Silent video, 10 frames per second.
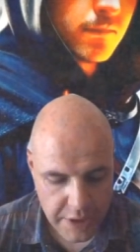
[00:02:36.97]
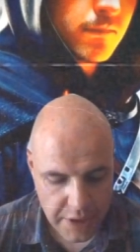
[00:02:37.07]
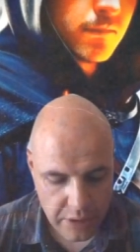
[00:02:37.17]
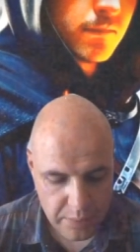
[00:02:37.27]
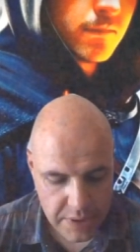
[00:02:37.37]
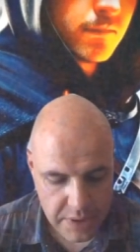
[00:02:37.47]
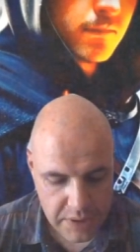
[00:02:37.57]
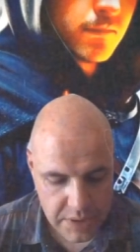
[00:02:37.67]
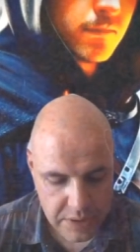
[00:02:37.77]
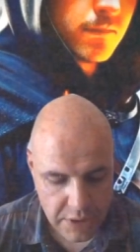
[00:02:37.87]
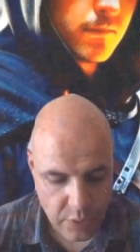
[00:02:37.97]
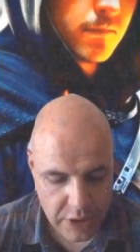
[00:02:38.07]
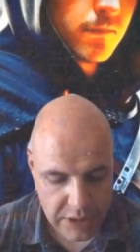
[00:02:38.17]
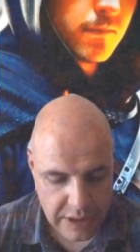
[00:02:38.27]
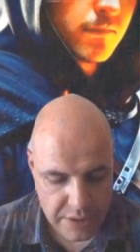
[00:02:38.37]
What he opens, no
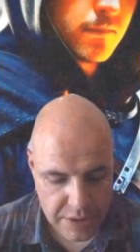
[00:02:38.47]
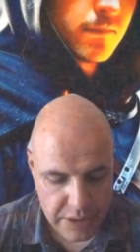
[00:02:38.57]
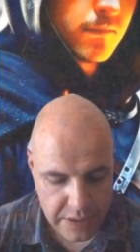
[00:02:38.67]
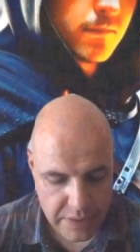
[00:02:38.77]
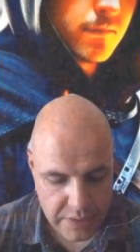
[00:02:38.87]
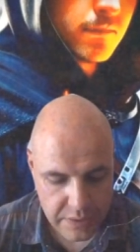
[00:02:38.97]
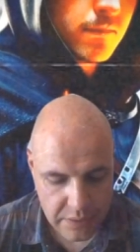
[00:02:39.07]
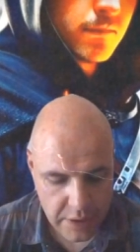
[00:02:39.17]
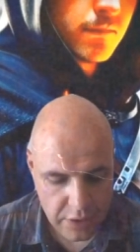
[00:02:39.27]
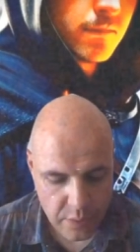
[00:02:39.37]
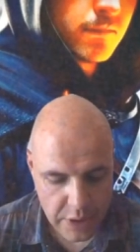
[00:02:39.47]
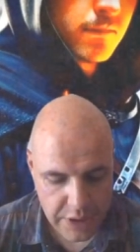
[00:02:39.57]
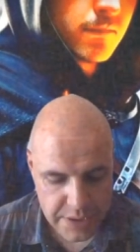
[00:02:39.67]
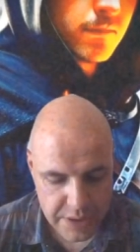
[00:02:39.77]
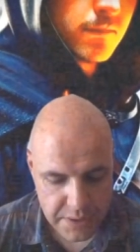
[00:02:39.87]
one can shut, and what
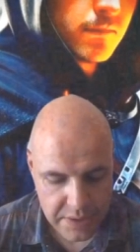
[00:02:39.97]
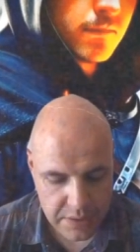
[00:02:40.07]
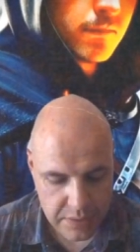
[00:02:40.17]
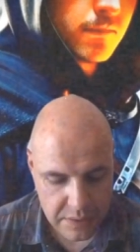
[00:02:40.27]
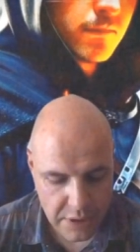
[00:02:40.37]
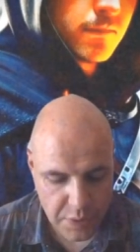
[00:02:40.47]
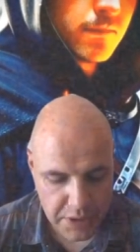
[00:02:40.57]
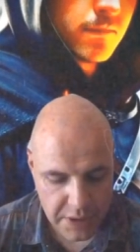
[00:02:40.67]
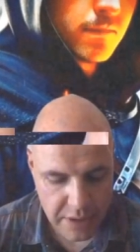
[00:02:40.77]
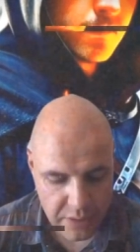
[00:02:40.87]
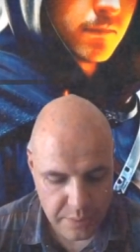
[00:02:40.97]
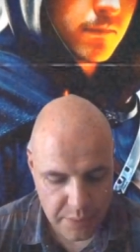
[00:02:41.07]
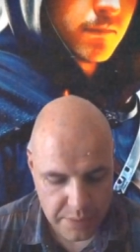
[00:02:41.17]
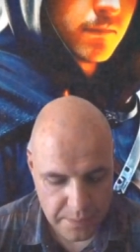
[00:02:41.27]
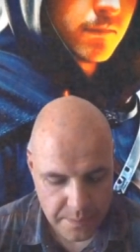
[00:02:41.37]
he shuts, no one can
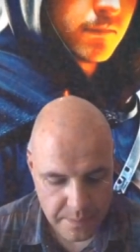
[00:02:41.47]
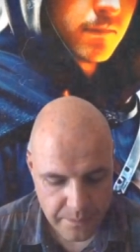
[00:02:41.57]
open.